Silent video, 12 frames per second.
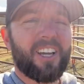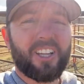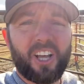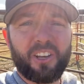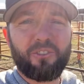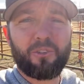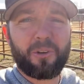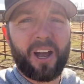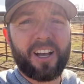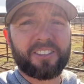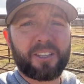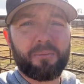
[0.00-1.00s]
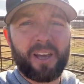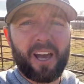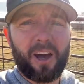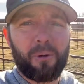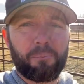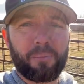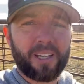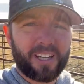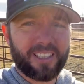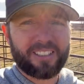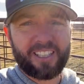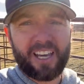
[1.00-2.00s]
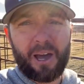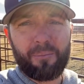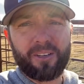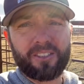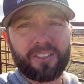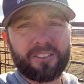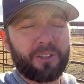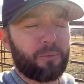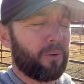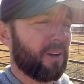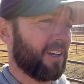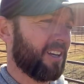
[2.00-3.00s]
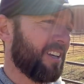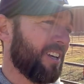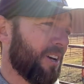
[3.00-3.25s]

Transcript: lot of you were asking me, how big is he? How much does he weigh?